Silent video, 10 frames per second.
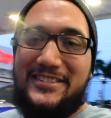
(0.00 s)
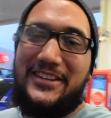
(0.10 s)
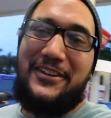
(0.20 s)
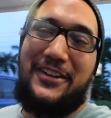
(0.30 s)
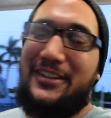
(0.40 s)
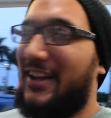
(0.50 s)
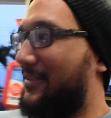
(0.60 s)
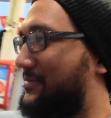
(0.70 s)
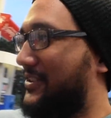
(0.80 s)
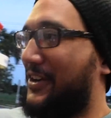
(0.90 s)
So
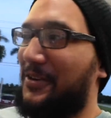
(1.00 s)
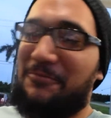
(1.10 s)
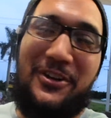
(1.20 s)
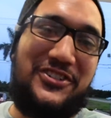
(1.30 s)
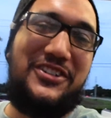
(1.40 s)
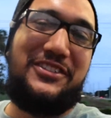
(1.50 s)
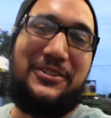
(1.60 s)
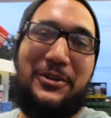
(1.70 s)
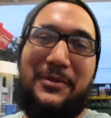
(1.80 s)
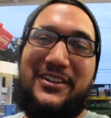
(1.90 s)
I'm sorry I'm rushing it
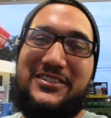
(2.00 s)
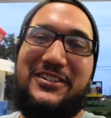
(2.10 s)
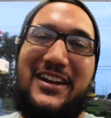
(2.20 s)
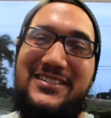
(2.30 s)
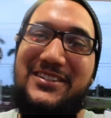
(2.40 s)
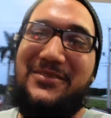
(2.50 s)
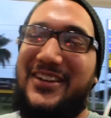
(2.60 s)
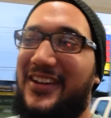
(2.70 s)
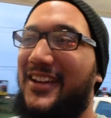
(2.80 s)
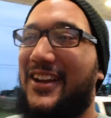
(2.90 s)
through, but I'll see you guys in a bit.